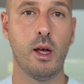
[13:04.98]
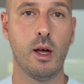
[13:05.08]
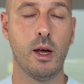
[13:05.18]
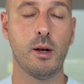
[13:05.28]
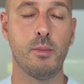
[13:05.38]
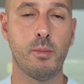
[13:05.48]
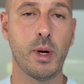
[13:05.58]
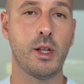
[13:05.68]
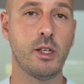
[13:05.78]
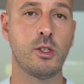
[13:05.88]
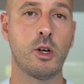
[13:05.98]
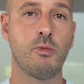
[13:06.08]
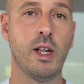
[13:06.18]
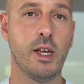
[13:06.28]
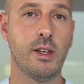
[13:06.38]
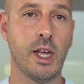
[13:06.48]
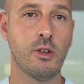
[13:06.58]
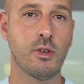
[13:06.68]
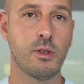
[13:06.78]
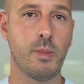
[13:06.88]
but it's not really a
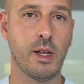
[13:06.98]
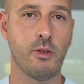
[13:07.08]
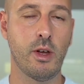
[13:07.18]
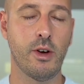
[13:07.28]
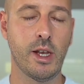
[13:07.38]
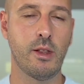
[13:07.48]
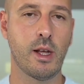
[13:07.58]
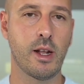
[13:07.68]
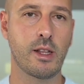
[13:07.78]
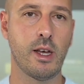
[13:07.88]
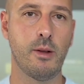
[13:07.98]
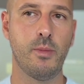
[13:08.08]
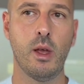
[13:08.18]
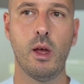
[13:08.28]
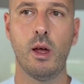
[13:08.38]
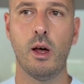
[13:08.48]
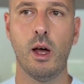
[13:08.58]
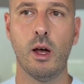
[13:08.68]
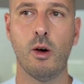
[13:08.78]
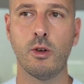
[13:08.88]
dangerous battery or anything like that.
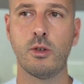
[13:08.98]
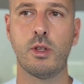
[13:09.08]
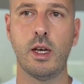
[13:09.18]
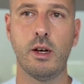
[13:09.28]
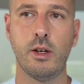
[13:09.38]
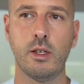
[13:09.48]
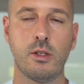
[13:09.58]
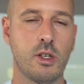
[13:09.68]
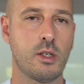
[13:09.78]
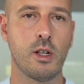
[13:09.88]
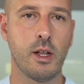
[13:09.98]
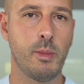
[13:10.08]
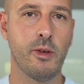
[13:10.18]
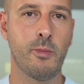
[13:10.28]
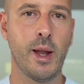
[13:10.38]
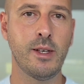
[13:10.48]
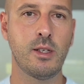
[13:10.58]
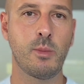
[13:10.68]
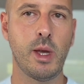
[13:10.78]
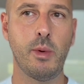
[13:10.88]
Also, there is just a little bit of
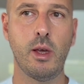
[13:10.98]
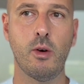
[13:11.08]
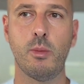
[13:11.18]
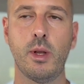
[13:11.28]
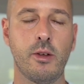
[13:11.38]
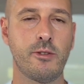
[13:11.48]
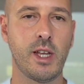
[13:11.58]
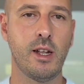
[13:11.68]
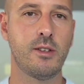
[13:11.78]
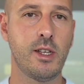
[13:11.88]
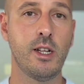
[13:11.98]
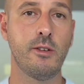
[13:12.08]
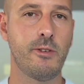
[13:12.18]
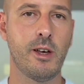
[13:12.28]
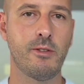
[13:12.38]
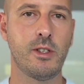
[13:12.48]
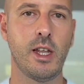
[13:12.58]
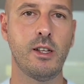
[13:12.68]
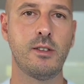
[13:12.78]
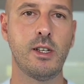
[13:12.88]
plastic maybe, or a bit of stainless steel if you have a
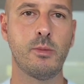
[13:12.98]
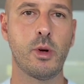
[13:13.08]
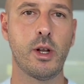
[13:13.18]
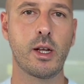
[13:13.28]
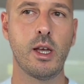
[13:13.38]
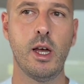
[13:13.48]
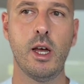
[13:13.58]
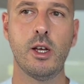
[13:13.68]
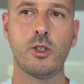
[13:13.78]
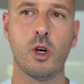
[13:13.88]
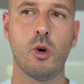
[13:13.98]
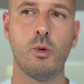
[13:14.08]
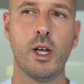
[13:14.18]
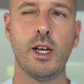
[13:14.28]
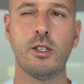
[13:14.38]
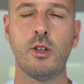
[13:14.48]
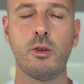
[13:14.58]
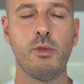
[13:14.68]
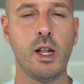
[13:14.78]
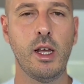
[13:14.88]
stainless steel product. So it's
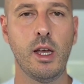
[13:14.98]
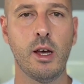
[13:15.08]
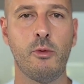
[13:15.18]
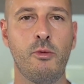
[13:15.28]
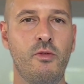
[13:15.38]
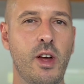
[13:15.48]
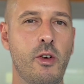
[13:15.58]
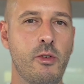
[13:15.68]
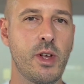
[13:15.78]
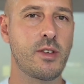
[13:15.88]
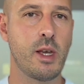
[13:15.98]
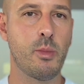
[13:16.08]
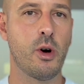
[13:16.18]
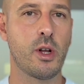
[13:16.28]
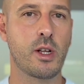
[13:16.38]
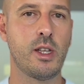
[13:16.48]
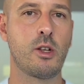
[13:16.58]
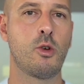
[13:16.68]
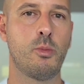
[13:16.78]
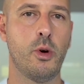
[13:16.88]
not really a very risky product
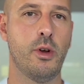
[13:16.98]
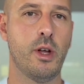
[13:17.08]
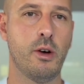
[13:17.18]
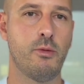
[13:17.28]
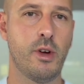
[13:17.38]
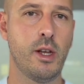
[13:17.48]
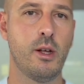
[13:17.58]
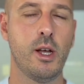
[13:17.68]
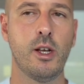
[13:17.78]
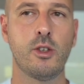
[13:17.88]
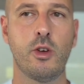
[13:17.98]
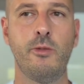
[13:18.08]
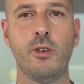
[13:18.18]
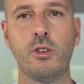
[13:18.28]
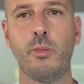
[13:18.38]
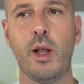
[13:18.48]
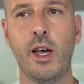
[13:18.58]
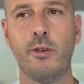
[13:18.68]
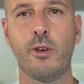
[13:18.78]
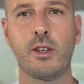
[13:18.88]
that could burn down, right? So if your
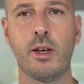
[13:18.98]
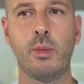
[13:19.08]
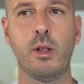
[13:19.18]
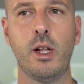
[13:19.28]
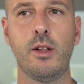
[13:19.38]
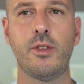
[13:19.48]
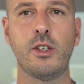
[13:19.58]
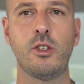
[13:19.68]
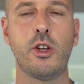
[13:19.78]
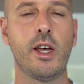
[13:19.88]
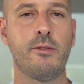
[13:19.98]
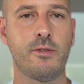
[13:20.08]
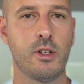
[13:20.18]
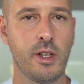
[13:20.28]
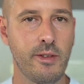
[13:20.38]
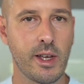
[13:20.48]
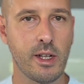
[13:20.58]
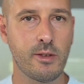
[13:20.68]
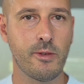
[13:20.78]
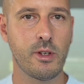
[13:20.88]
supplier, for example, does not have
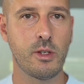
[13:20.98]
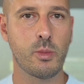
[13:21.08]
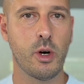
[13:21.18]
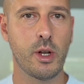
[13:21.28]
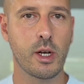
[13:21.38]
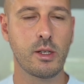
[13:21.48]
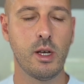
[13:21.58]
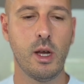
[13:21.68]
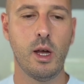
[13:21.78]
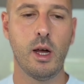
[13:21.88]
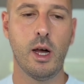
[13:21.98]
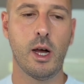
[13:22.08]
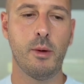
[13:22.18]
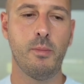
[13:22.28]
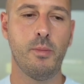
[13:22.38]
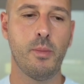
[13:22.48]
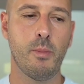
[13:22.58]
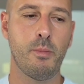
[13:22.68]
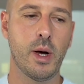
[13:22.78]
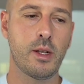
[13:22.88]
certificates for this product,
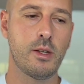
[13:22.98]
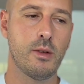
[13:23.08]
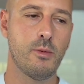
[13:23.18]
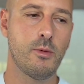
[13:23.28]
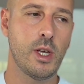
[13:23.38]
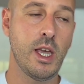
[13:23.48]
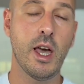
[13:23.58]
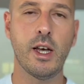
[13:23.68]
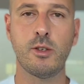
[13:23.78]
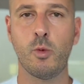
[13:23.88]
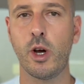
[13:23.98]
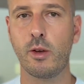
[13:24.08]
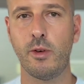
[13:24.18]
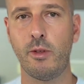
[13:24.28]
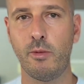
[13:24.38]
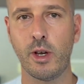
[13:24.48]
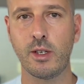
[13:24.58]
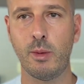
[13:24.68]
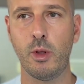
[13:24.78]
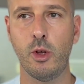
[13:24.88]
but he has worked with, for
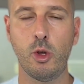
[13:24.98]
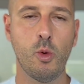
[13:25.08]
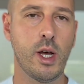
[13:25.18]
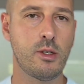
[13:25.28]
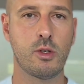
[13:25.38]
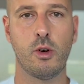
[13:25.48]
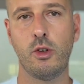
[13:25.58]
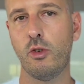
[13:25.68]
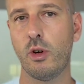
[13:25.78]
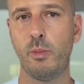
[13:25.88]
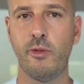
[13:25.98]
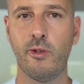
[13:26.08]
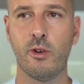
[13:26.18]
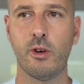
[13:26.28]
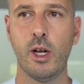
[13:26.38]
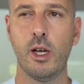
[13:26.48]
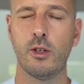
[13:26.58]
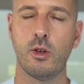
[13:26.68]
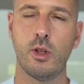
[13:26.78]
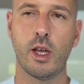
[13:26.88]
example, the US or Europe before,
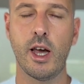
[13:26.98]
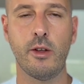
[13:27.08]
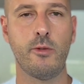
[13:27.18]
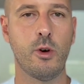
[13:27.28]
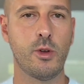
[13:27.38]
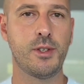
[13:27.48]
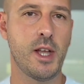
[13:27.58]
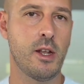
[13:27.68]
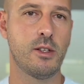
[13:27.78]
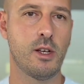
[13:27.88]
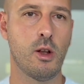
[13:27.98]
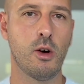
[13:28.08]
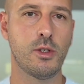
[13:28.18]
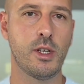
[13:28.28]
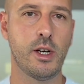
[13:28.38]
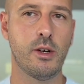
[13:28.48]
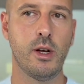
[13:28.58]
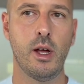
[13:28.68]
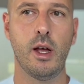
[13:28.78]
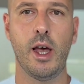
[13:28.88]
so they kind of know the standards and laws there,
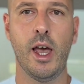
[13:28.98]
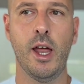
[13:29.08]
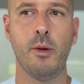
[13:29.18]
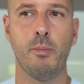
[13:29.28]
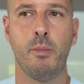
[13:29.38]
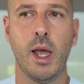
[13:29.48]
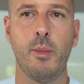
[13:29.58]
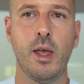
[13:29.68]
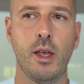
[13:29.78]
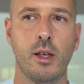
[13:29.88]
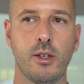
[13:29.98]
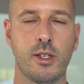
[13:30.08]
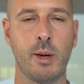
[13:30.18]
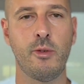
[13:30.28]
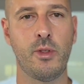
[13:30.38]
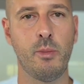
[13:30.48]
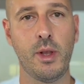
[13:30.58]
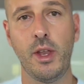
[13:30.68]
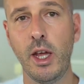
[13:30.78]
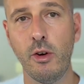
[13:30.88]
and maybe some of the
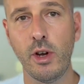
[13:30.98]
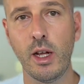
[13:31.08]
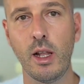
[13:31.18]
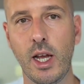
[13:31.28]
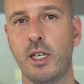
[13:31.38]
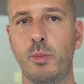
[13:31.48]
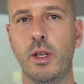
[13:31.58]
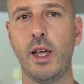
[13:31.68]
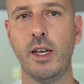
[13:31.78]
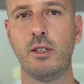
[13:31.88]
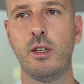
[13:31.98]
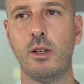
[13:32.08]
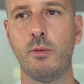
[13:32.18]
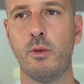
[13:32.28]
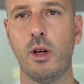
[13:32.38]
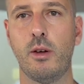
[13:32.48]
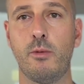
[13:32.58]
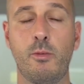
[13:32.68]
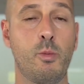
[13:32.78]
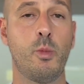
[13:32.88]
material has been tested
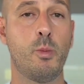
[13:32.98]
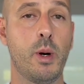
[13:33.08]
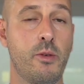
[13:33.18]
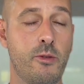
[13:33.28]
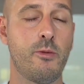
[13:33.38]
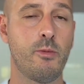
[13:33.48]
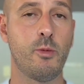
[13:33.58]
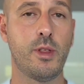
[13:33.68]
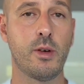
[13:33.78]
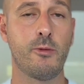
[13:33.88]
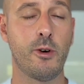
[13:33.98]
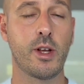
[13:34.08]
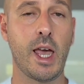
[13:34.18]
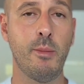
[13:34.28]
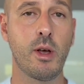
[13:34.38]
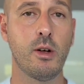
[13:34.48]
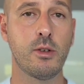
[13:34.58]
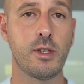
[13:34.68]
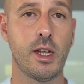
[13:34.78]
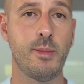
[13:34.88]
for the
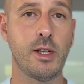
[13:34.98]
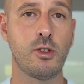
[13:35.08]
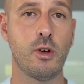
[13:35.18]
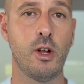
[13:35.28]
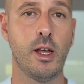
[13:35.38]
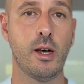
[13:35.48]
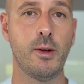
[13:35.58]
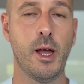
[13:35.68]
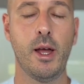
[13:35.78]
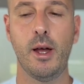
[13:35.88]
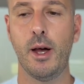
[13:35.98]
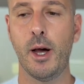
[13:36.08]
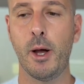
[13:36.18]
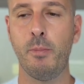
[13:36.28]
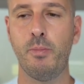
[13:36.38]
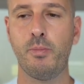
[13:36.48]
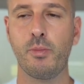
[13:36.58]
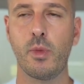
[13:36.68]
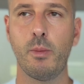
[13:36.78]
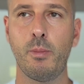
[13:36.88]
chemicals that I mentioned earlier,
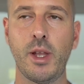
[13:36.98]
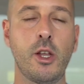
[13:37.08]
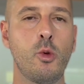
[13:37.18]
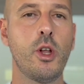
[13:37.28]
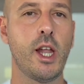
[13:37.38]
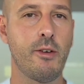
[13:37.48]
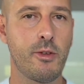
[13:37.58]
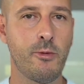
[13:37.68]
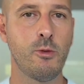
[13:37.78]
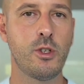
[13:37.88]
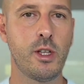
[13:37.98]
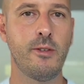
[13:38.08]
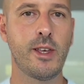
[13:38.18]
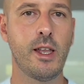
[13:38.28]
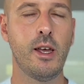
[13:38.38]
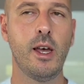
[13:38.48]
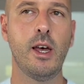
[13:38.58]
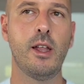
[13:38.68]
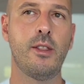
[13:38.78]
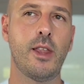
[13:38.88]
but they do not have the full certificate,
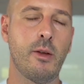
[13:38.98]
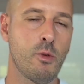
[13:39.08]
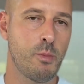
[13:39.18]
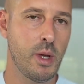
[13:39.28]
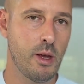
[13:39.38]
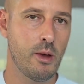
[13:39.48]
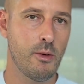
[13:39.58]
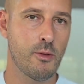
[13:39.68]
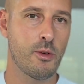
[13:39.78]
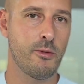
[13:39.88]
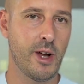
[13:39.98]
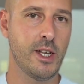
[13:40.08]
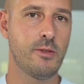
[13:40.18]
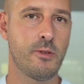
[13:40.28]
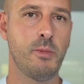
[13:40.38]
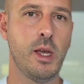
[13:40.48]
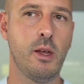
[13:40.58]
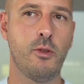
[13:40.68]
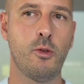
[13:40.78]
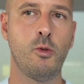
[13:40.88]
that would be suffice for
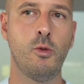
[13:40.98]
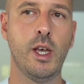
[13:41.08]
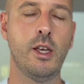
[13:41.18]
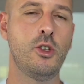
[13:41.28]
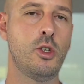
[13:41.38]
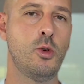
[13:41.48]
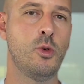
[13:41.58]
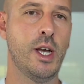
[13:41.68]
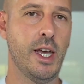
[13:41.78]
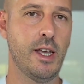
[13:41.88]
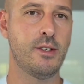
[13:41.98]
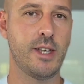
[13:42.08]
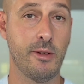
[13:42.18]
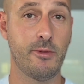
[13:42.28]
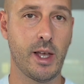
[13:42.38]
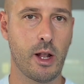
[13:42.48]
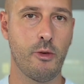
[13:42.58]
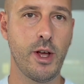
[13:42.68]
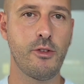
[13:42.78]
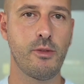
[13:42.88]
me to issue a
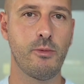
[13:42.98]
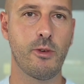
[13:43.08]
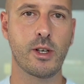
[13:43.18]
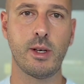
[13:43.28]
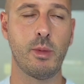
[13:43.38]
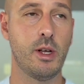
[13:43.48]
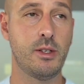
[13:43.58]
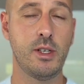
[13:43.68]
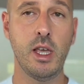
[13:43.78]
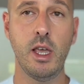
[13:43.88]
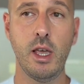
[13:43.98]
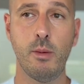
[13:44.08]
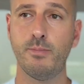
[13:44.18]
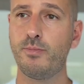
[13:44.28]
self-declaration, for example, a CE,